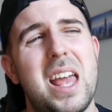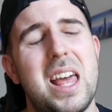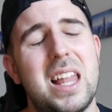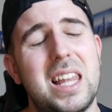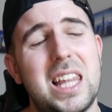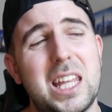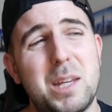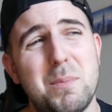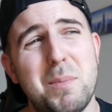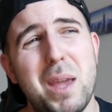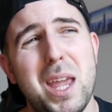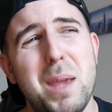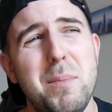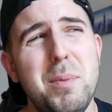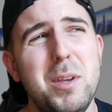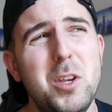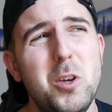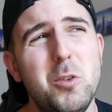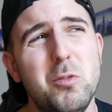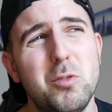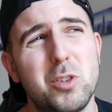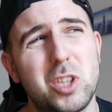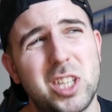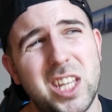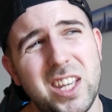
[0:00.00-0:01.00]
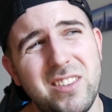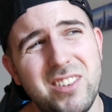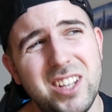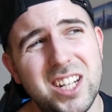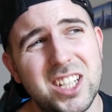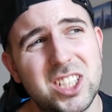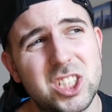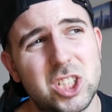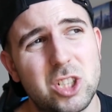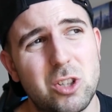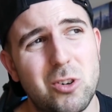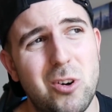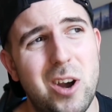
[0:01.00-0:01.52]
Like maybe you would give it a
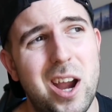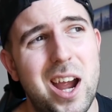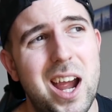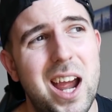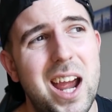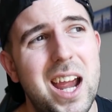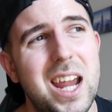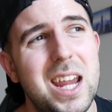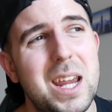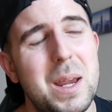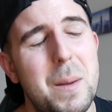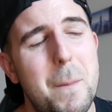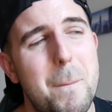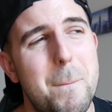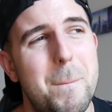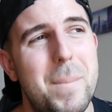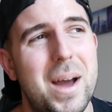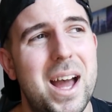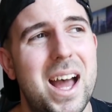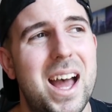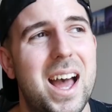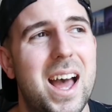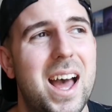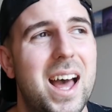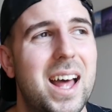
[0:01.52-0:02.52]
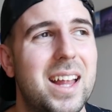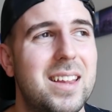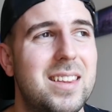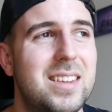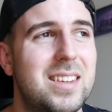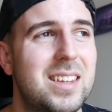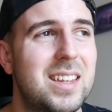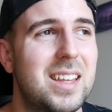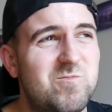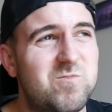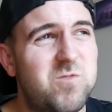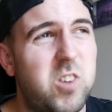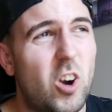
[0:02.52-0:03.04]
try, but
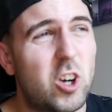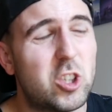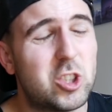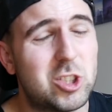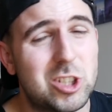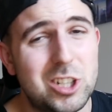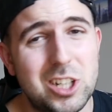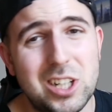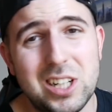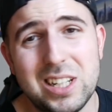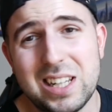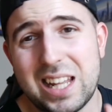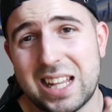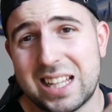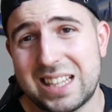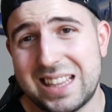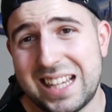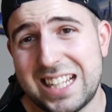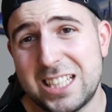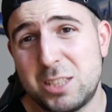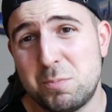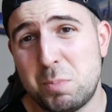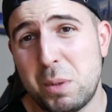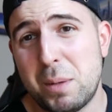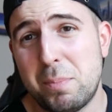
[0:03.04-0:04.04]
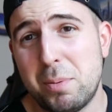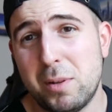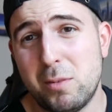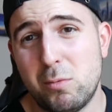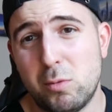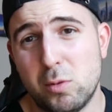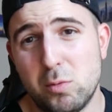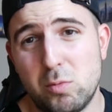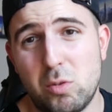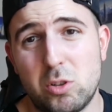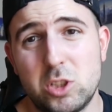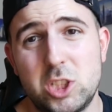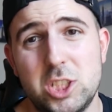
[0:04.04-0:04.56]
for sure like less people
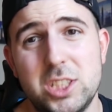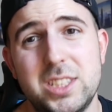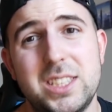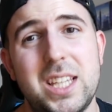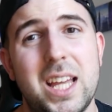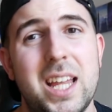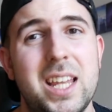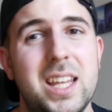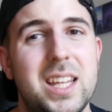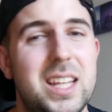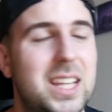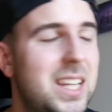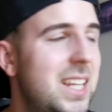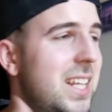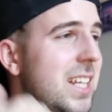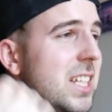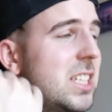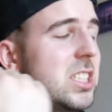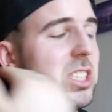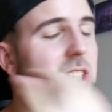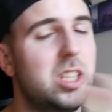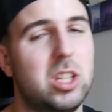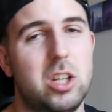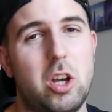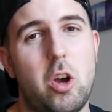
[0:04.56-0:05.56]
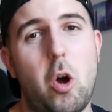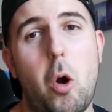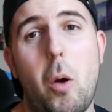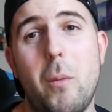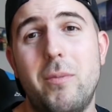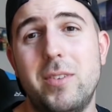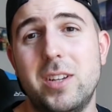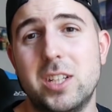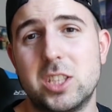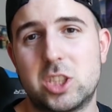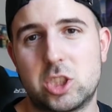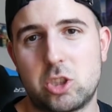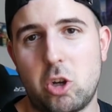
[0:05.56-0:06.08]
would watch it than his uh,
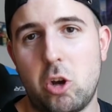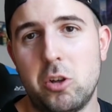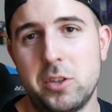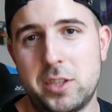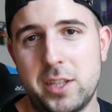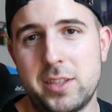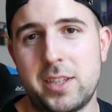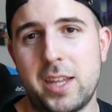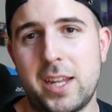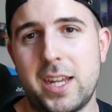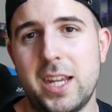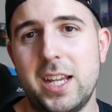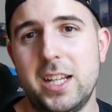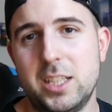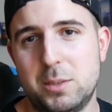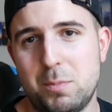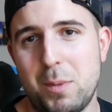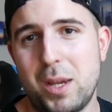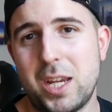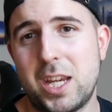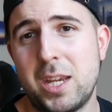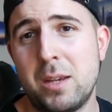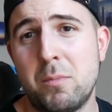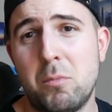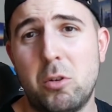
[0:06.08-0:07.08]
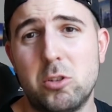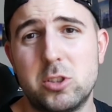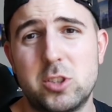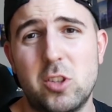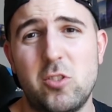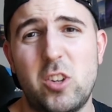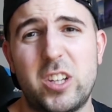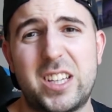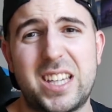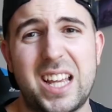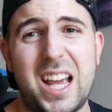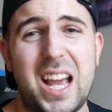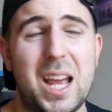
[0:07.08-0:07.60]
obvious content that he's making most of
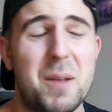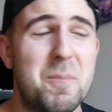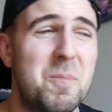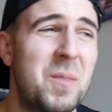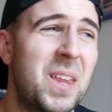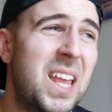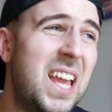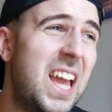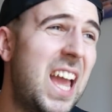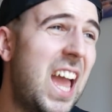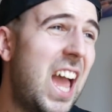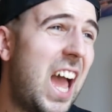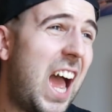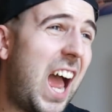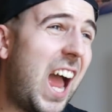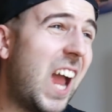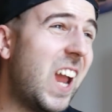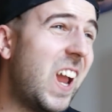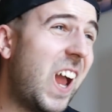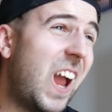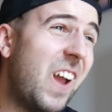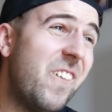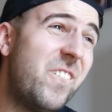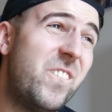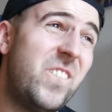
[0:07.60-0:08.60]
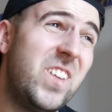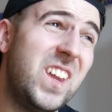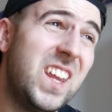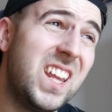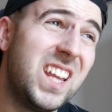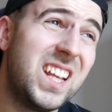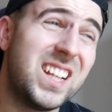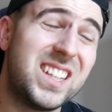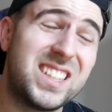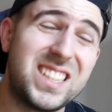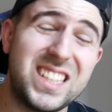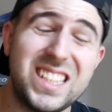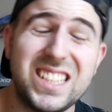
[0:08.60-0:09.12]
the time. I, I
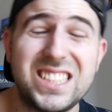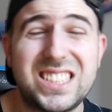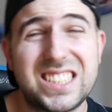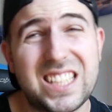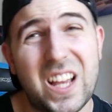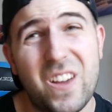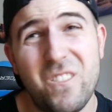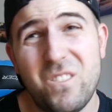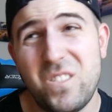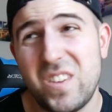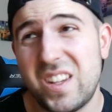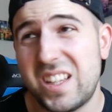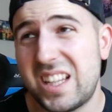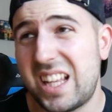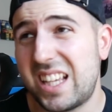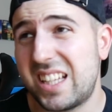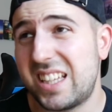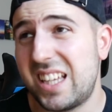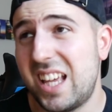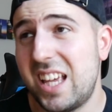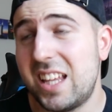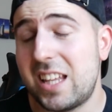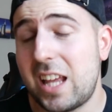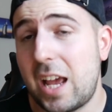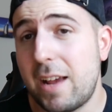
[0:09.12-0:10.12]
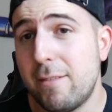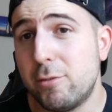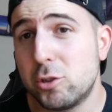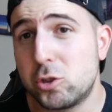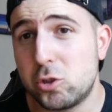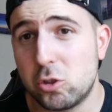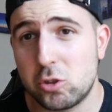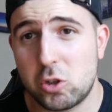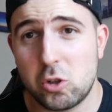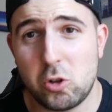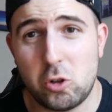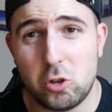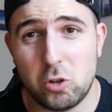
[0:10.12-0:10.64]
think it's, it's something like that. I was
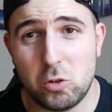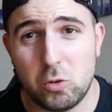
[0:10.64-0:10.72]
talking,